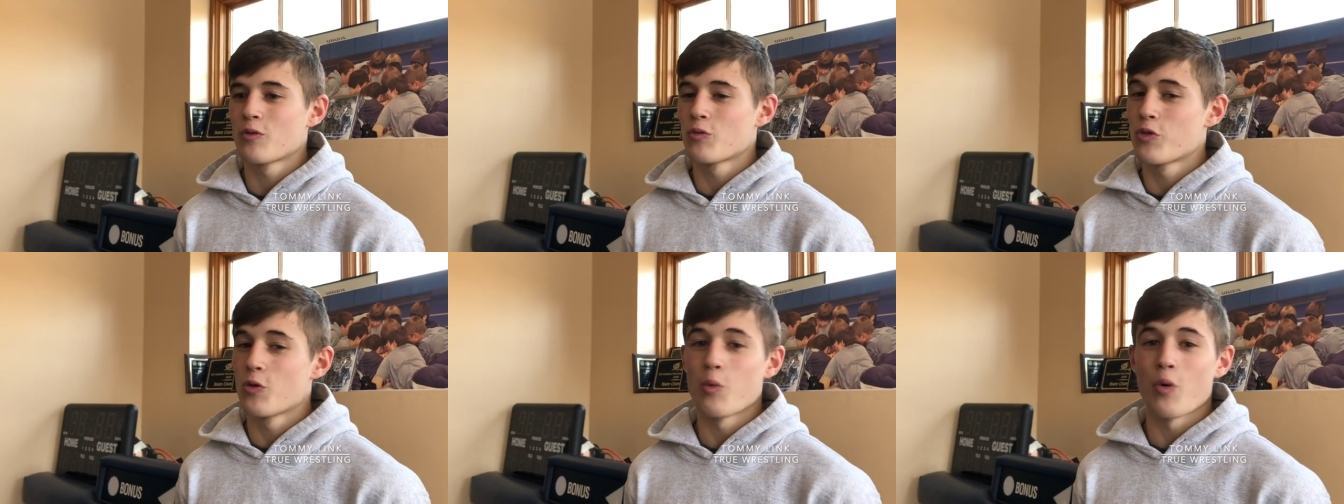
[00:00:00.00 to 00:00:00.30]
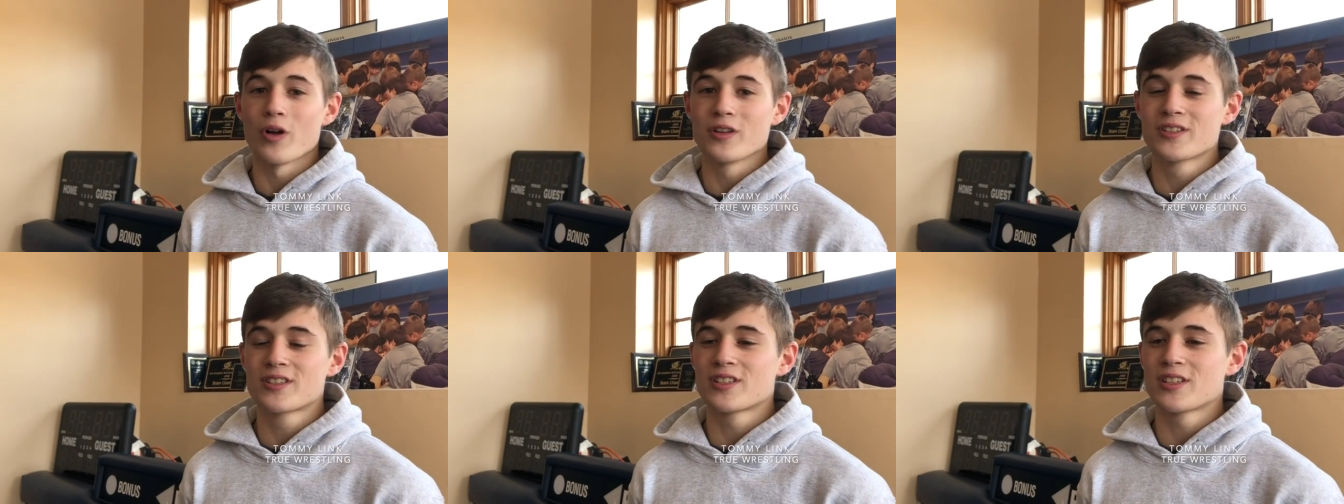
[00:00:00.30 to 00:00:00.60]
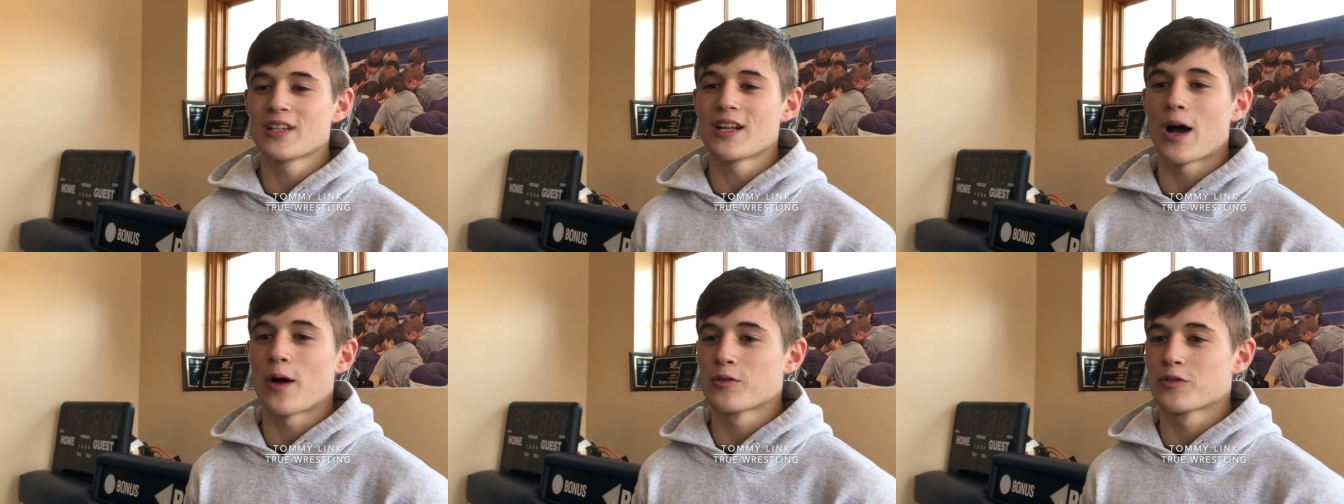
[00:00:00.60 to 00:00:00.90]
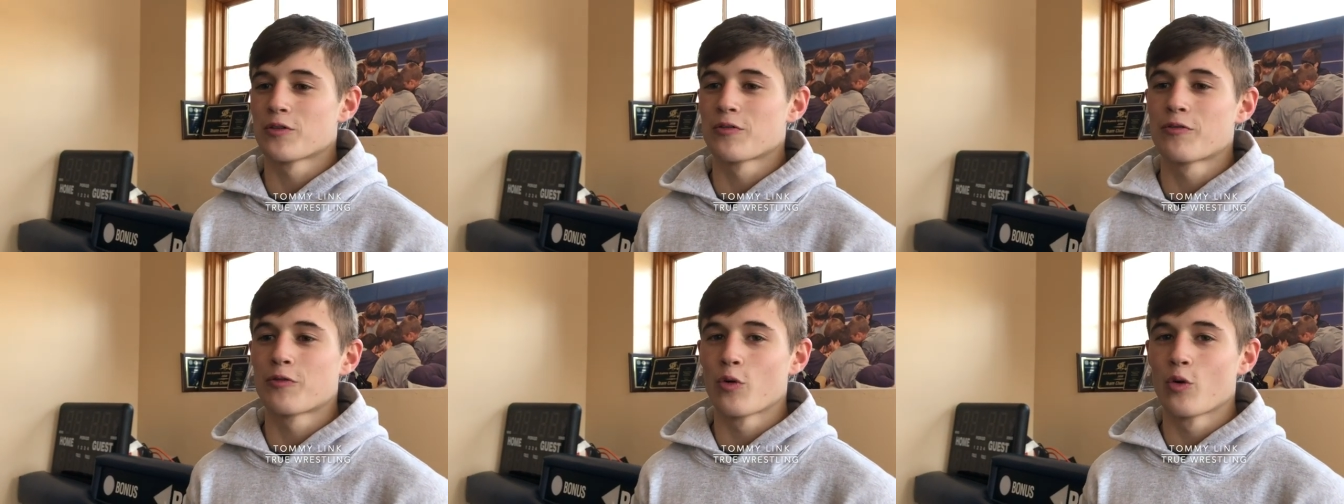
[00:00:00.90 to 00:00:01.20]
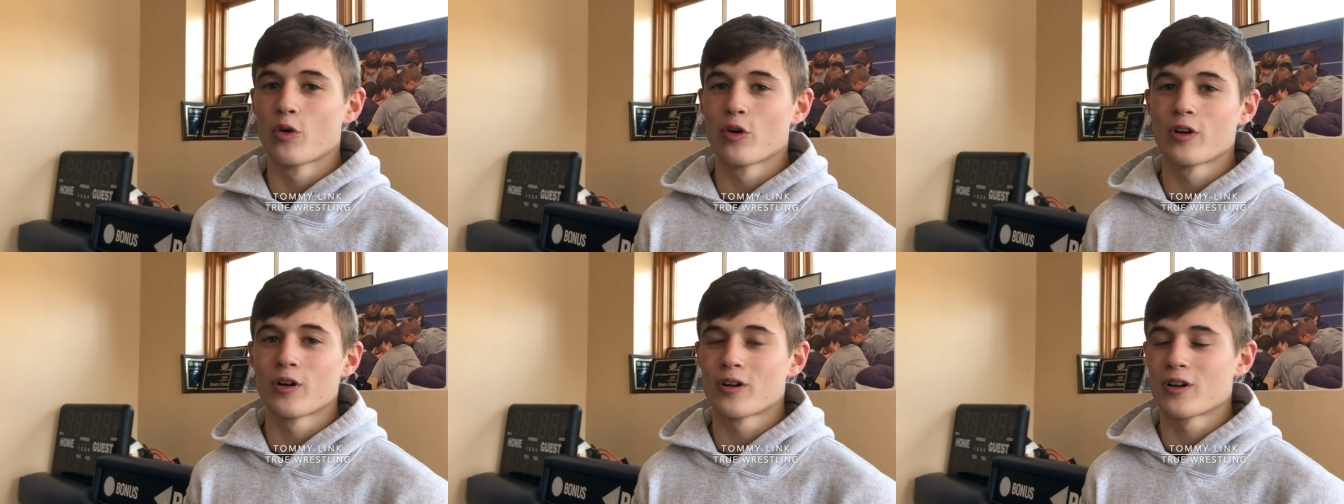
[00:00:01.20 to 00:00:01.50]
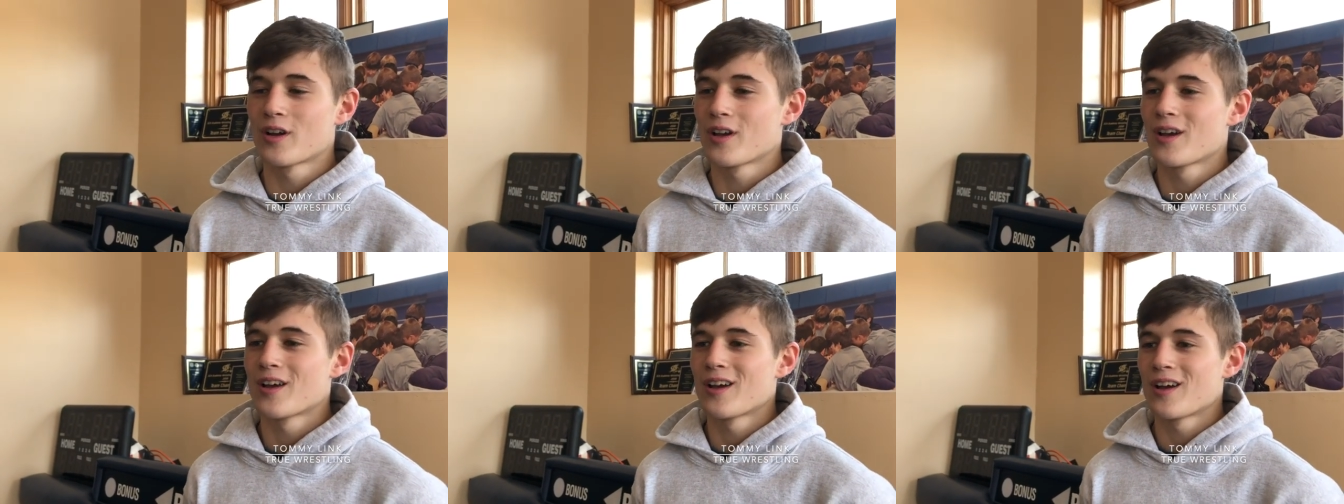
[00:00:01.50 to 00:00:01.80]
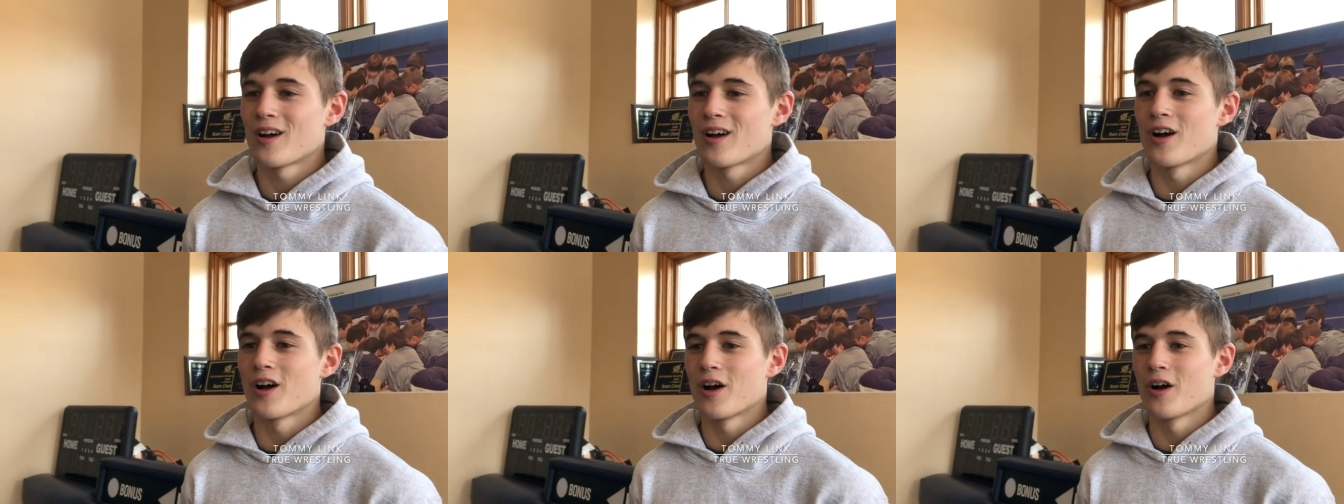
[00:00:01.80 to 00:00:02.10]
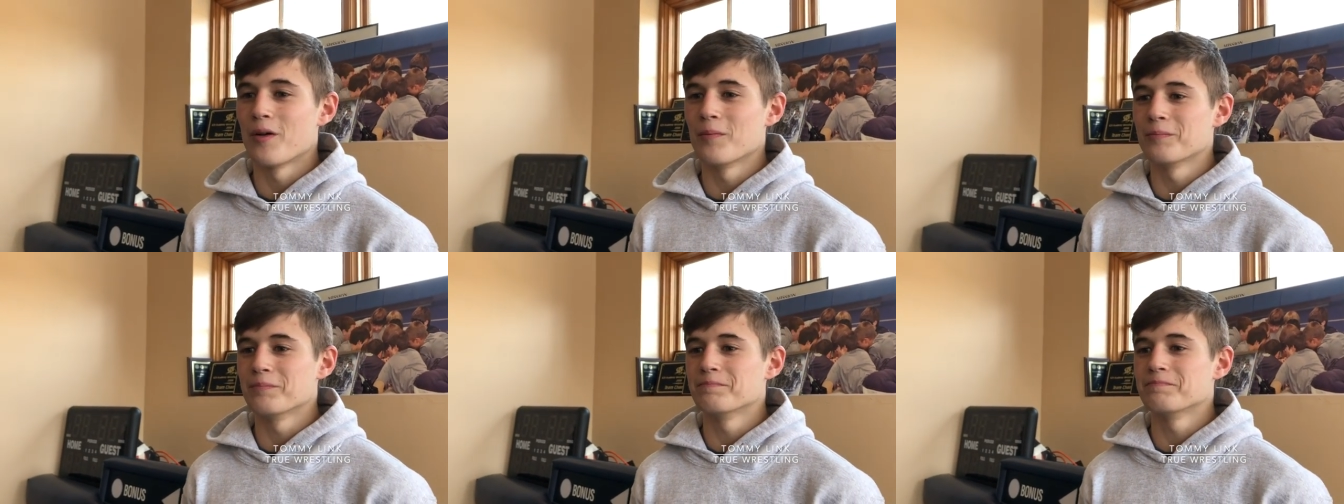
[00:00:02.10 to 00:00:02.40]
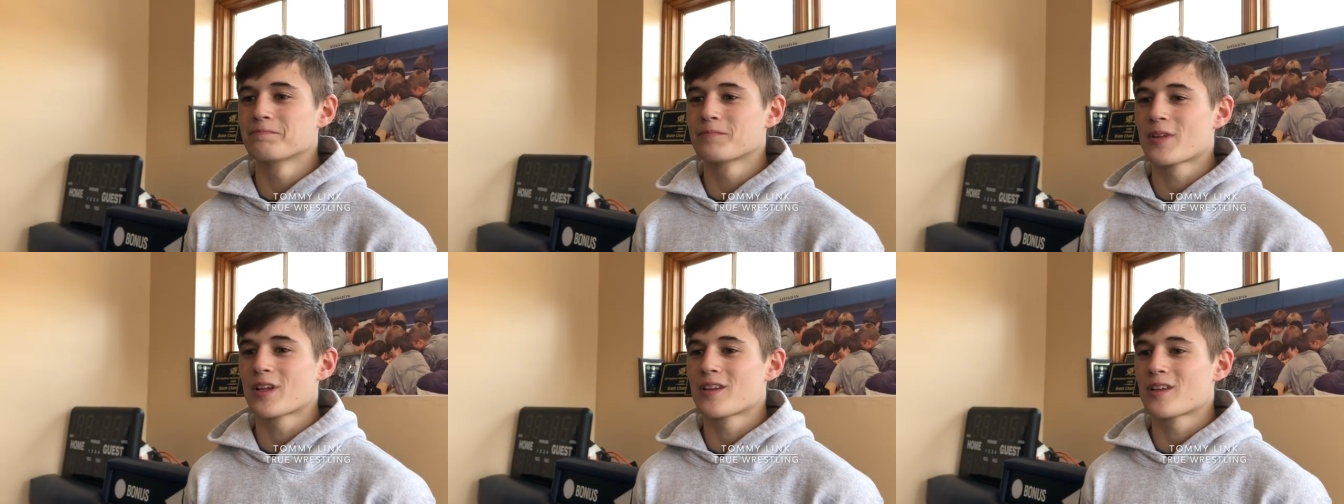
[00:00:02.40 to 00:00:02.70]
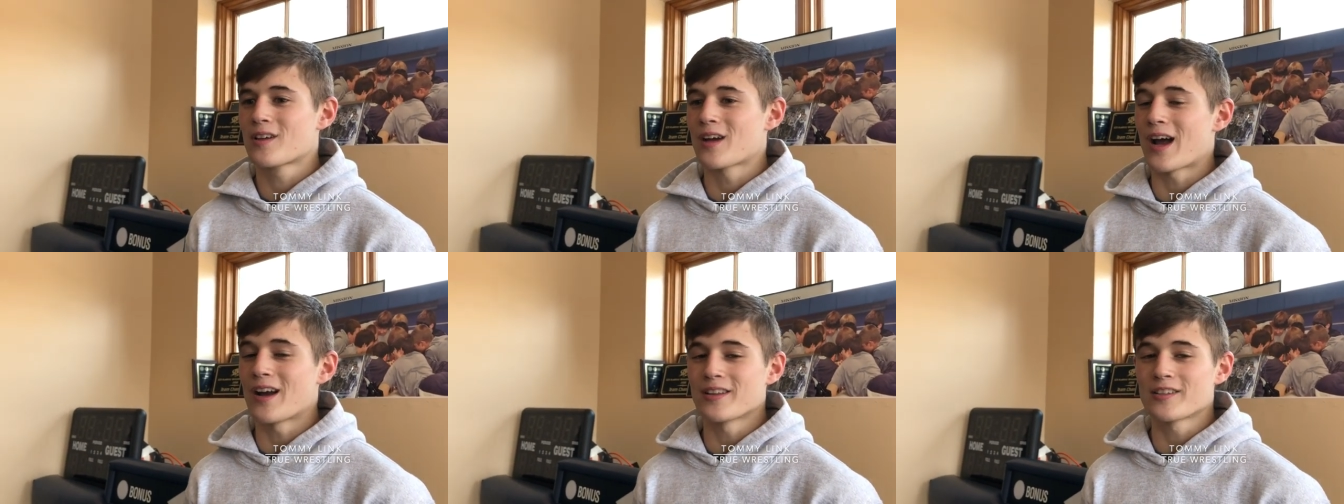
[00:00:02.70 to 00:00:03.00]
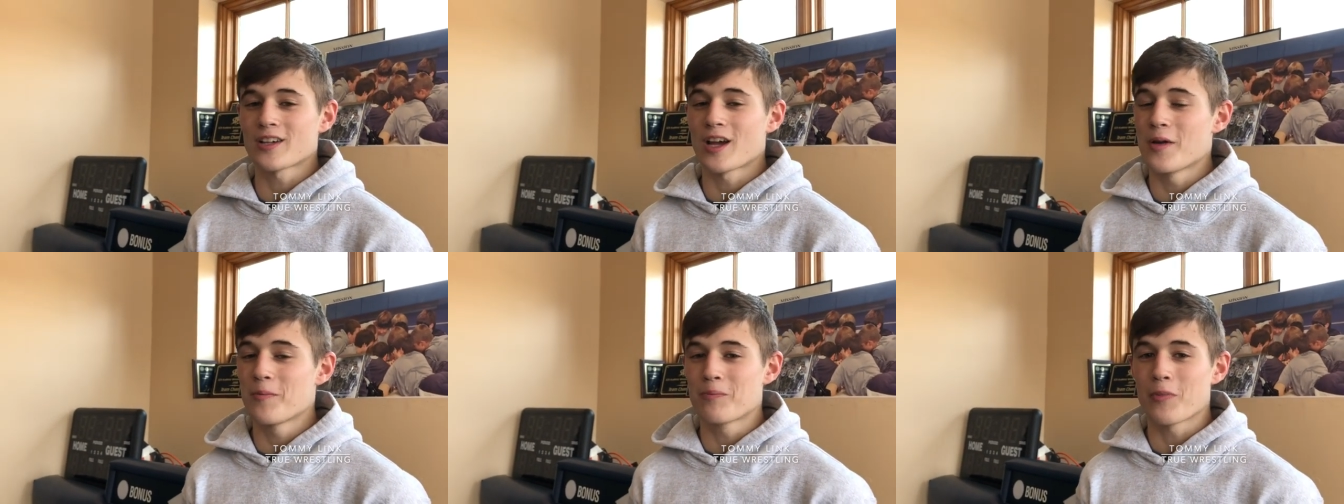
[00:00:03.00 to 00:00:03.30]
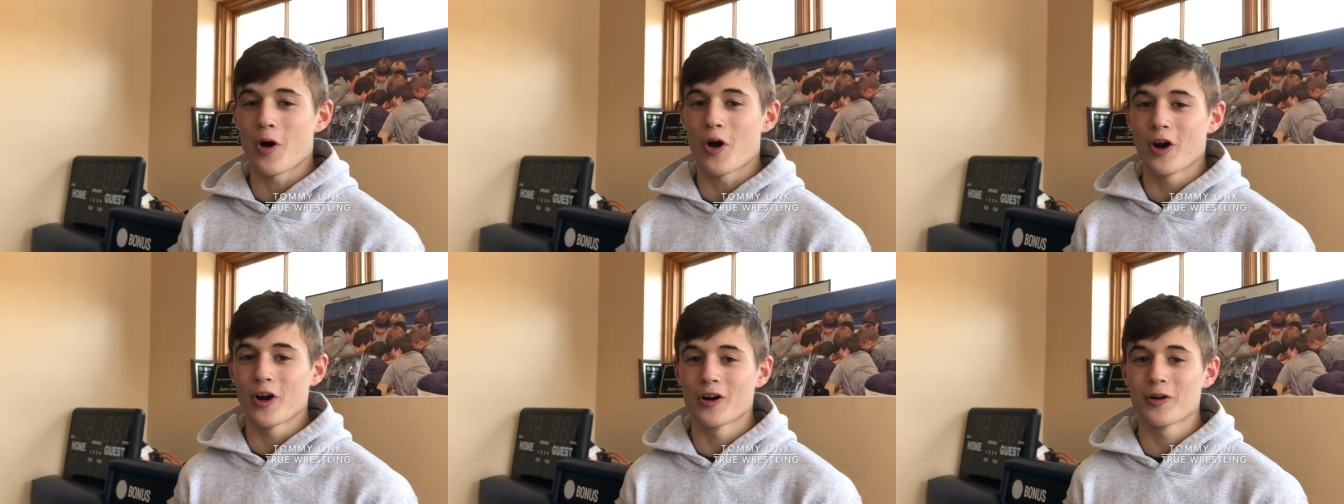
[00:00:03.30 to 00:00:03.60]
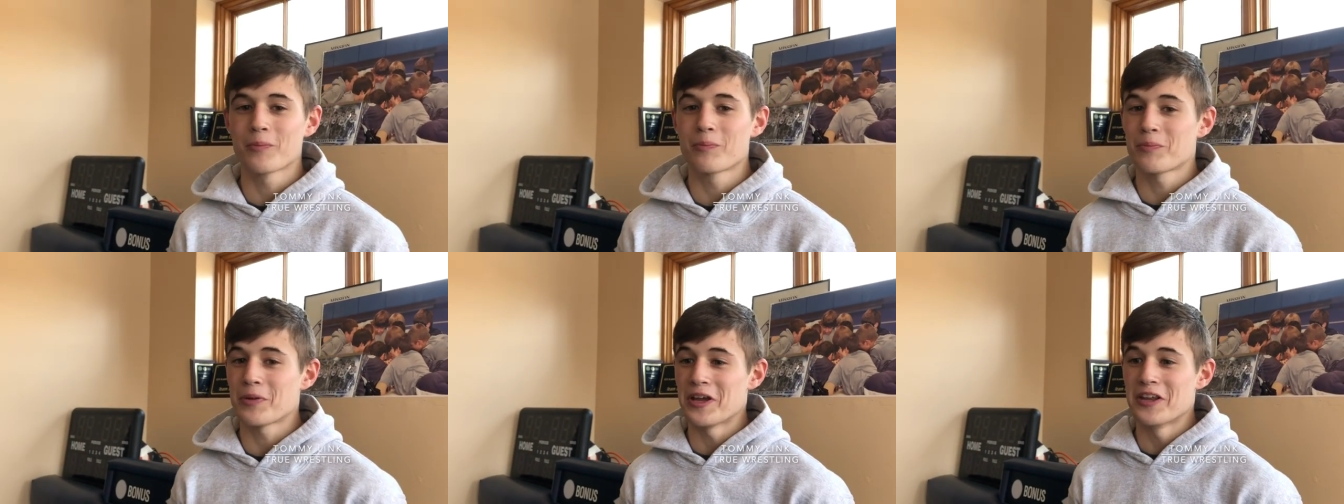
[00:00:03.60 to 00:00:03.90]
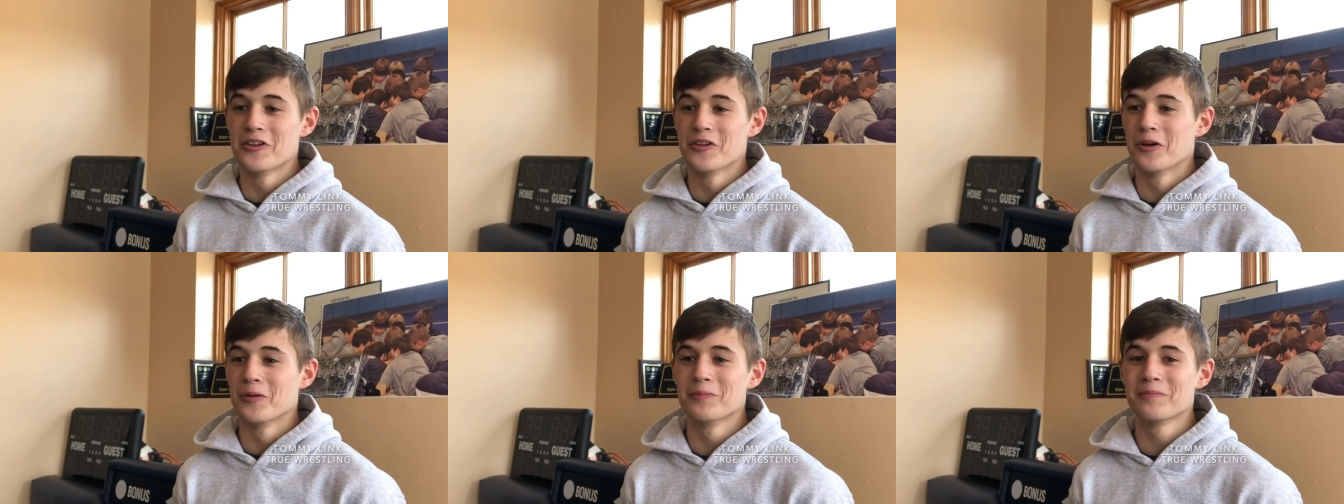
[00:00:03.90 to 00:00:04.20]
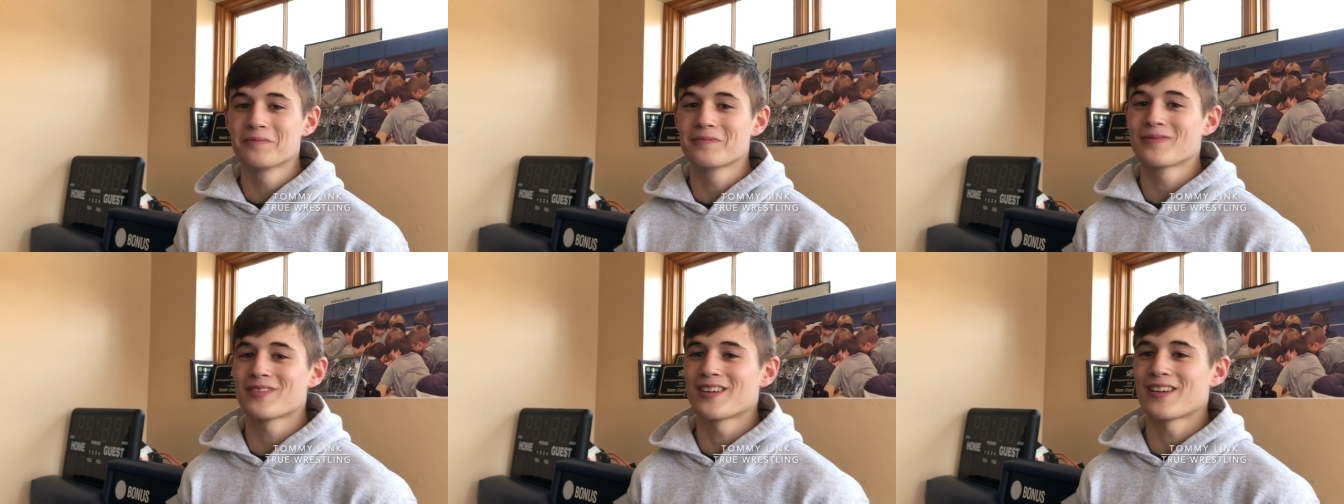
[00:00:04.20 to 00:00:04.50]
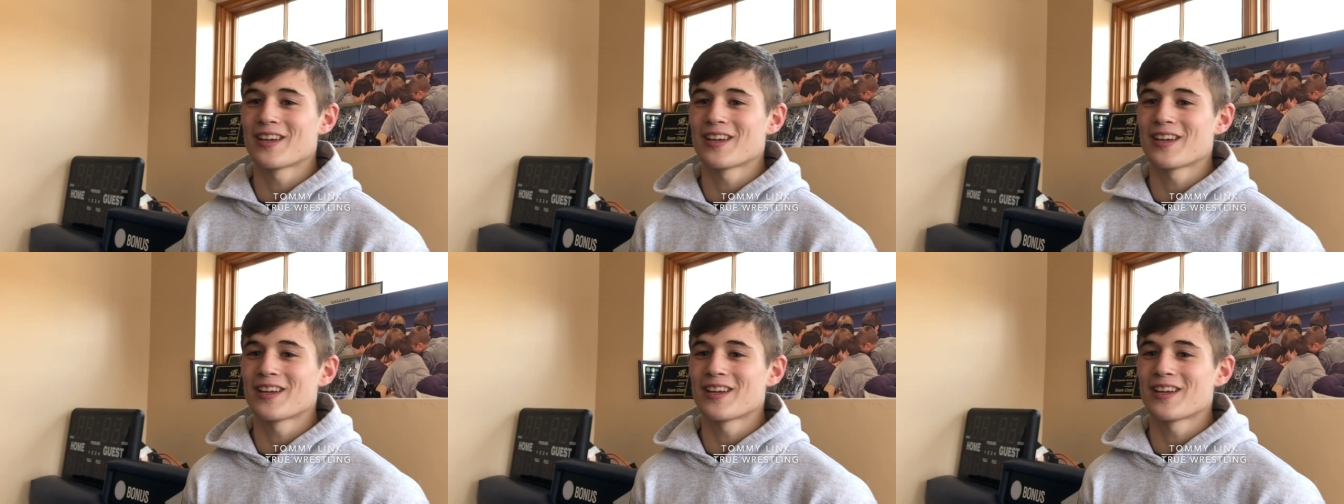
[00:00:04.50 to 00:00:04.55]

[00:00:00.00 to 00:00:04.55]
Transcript: The one seed, I was the four. Um, got a tight bar, pinned him.